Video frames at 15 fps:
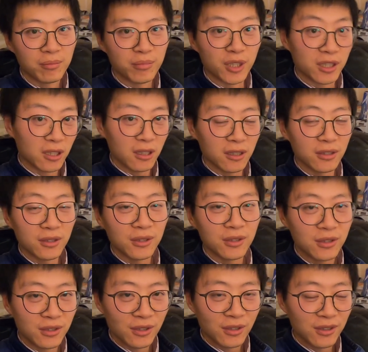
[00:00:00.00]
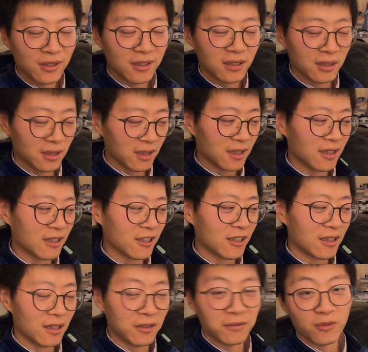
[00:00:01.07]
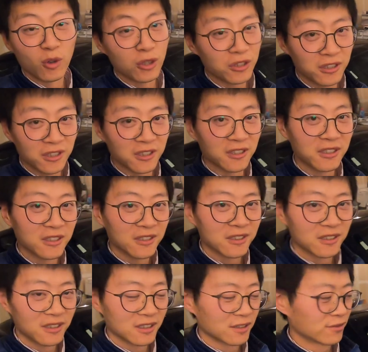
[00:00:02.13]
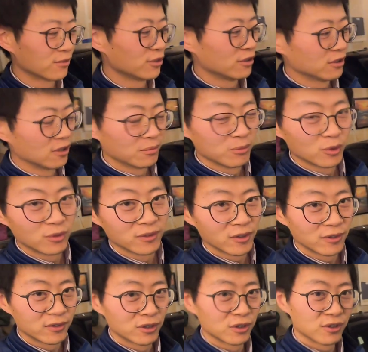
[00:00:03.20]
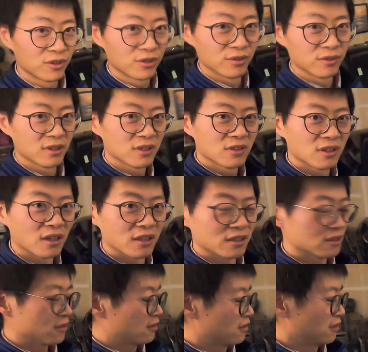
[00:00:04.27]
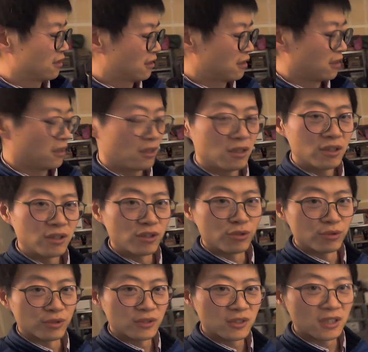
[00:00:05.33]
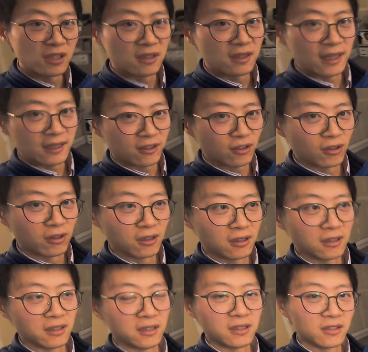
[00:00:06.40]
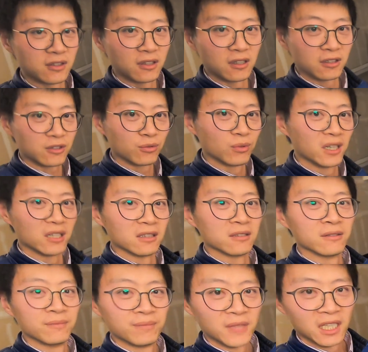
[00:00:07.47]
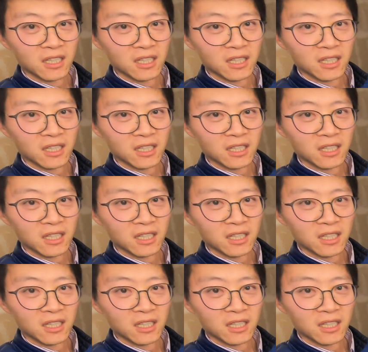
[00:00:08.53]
because unfortunately, if we move over to this side, you will see that all is not well.